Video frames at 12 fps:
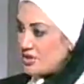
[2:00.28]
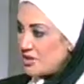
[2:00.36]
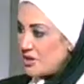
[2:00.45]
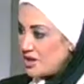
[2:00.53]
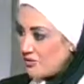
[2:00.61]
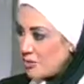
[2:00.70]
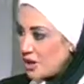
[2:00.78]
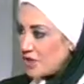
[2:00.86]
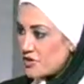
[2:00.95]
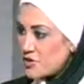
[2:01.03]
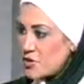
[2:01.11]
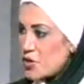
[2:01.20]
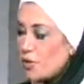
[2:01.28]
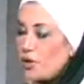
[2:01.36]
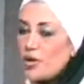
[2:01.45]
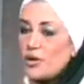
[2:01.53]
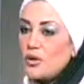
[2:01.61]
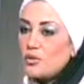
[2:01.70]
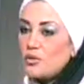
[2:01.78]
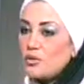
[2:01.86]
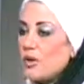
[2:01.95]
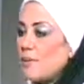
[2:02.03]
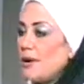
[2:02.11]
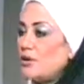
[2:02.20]
segment of Breakfast Show, we are going to
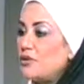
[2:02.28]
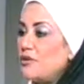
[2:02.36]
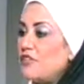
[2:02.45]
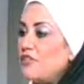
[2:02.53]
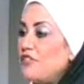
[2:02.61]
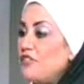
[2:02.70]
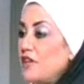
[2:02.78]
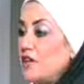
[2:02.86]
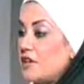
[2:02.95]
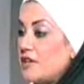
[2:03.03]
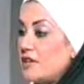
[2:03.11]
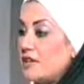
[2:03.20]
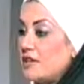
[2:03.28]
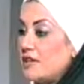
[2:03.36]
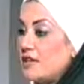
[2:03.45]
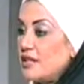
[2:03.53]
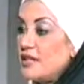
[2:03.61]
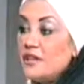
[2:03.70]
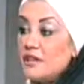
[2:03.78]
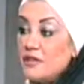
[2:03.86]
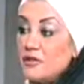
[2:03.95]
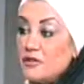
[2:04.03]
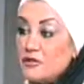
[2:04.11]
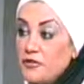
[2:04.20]
talk about fear.
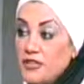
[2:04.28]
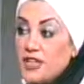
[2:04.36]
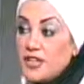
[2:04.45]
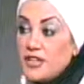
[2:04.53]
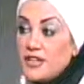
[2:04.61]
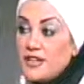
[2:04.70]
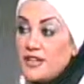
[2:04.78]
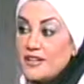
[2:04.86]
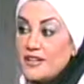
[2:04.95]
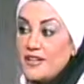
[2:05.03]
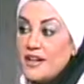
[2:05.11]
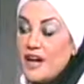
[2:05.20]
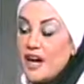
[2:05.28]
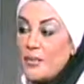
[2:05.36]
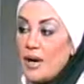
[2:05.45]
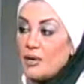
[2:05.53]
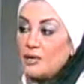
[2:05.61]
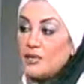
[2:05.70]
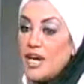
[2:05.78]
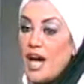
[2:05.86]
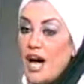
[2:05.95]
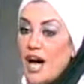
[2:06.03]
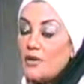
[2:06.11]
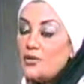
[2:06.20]
Fear. About
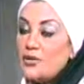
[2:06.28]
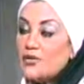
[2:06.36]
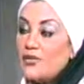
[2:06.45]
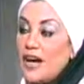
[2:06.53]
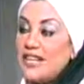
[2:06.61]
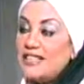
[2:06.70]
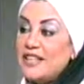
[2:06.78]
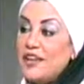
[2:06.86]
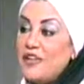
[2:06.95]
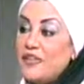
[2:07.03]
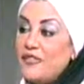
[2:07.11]
how to fight